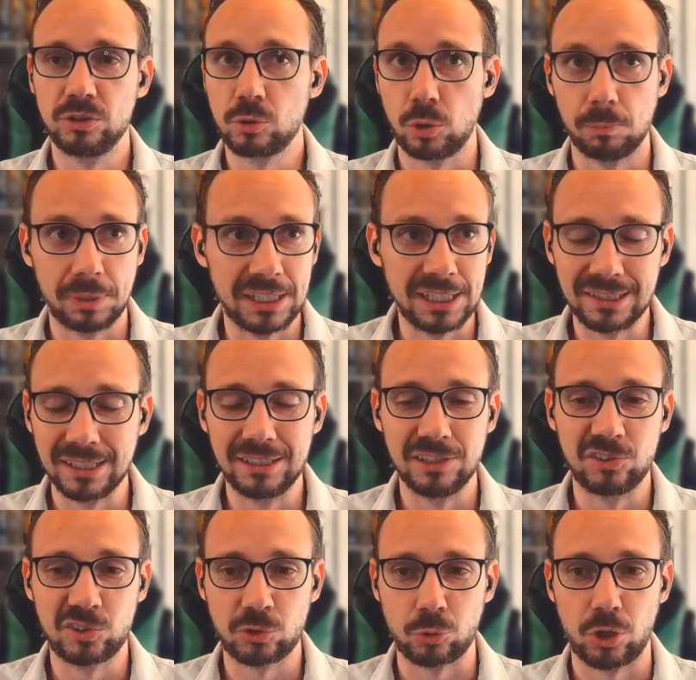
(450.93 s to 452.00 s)
completely
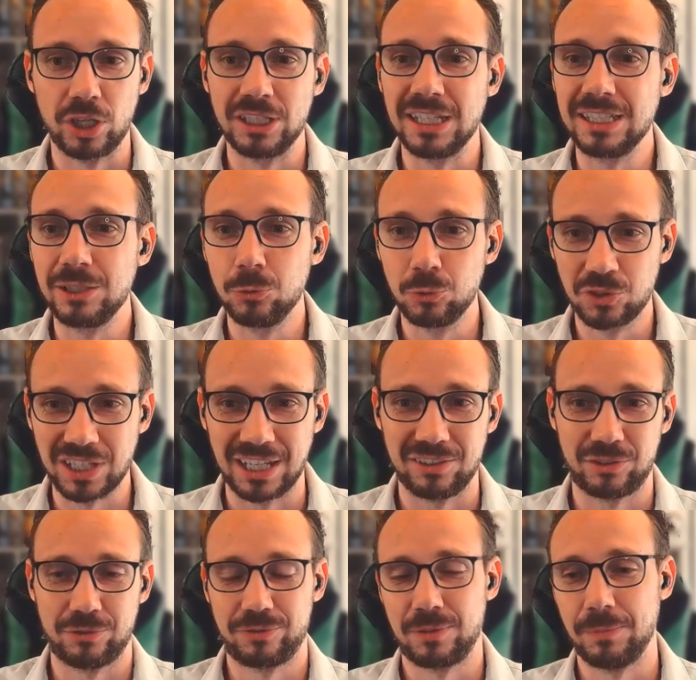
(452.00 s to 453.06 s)
destroy the use case
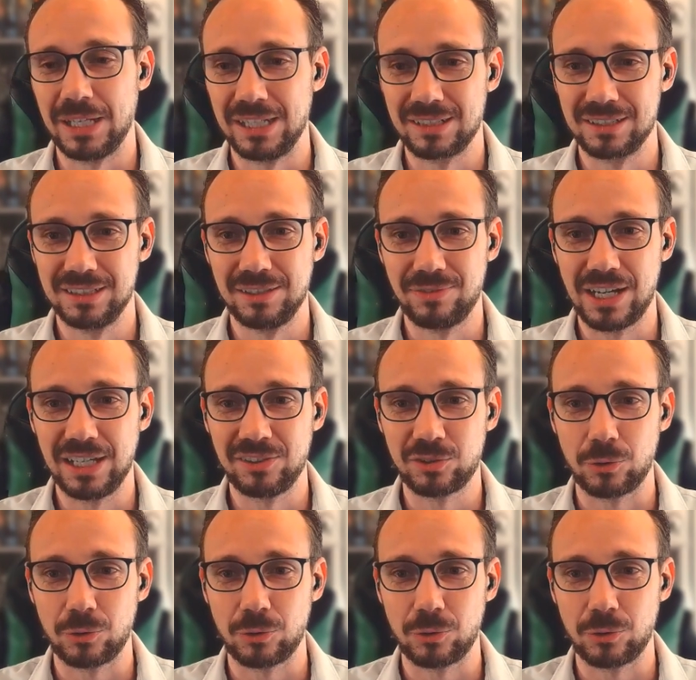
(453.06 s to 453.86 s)
of the medical device,